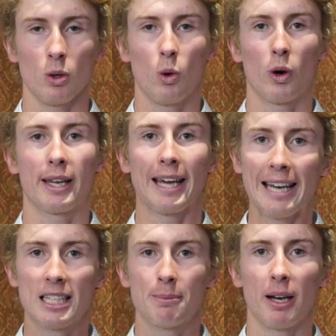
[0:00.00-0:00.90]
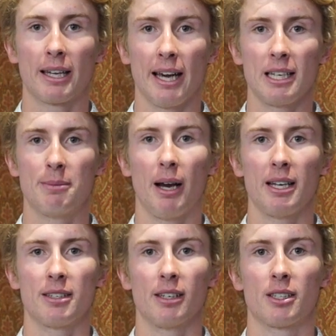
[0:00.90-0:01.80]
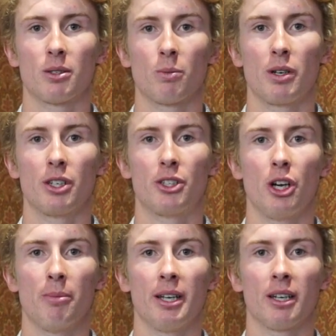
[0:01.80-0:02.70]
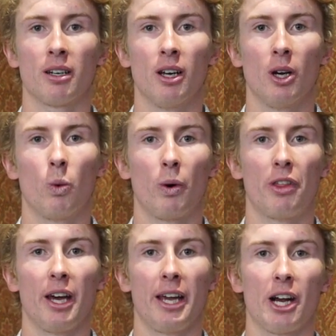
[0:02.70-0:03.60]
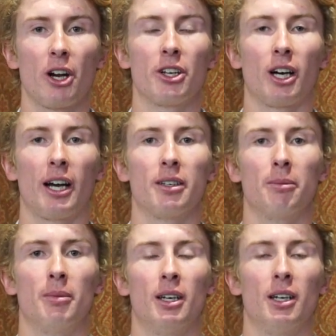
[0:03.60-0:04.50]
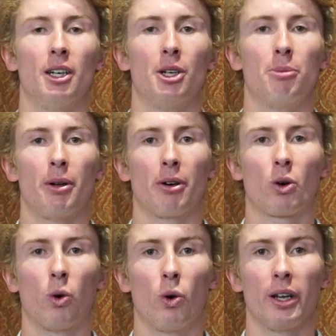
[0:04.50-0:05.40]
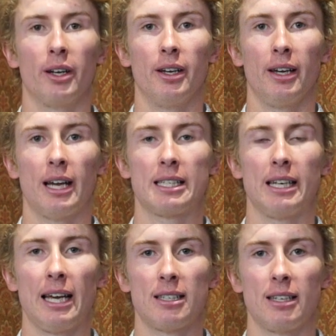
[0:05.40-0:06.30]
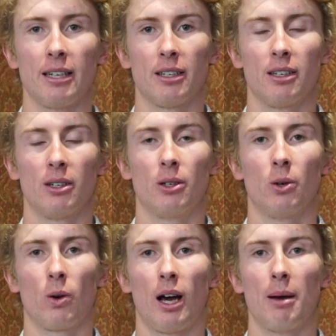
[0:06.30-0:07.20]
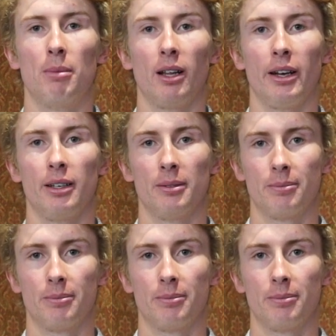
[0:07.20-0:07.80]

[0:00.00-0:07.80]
or a case-by-case basis when determining whether a heritage item be recorded as an asset or liability.